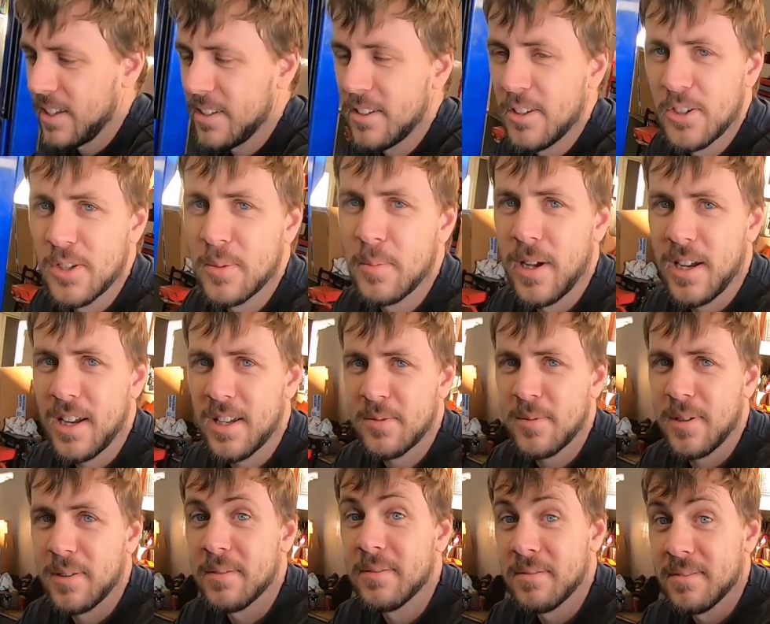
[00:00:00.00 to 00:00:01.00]
you should make us
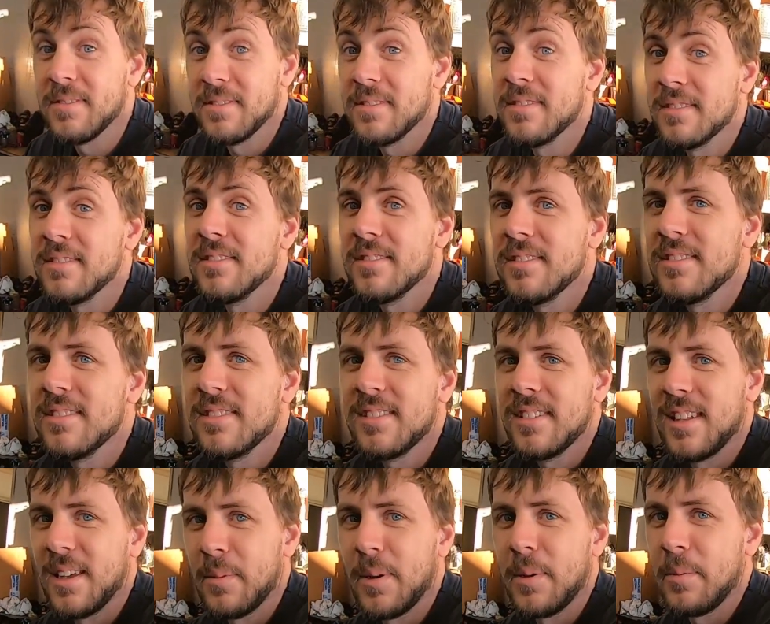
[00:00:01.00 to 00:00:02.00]
one.
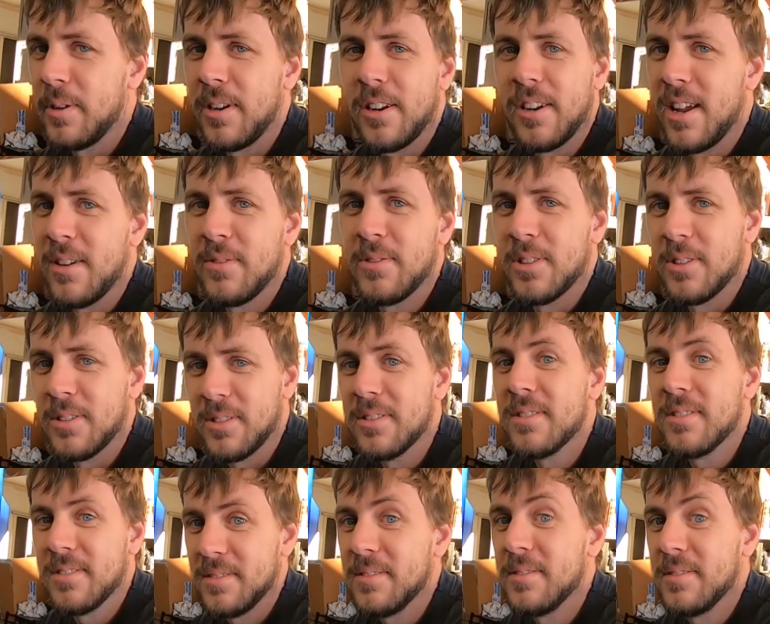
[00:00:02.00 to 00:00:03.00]
That way we don't have to.
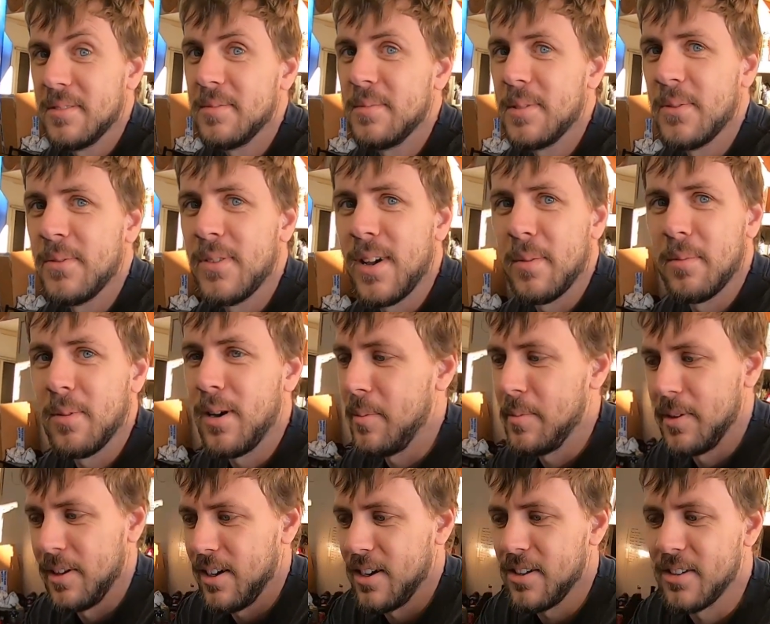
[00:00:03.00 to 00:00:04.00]
Well, I
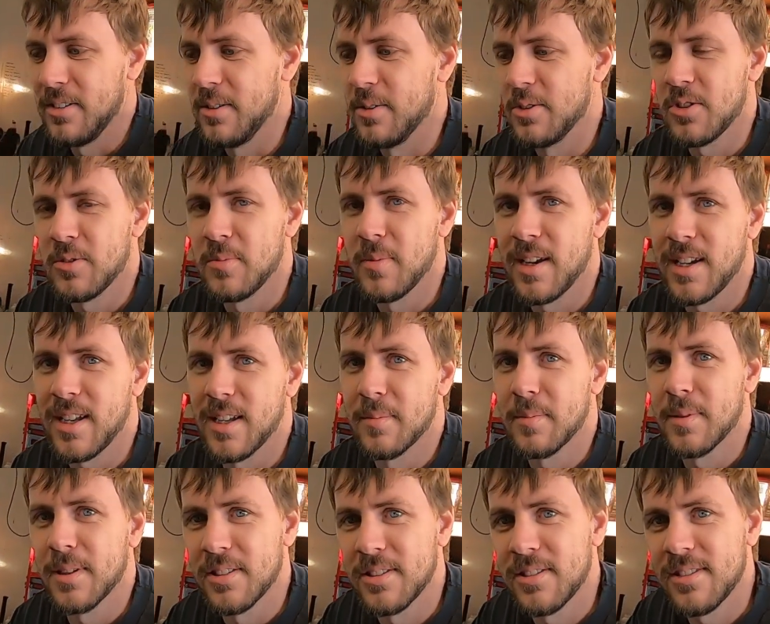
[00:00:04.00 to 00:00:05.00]
mean, I got no issues making it, but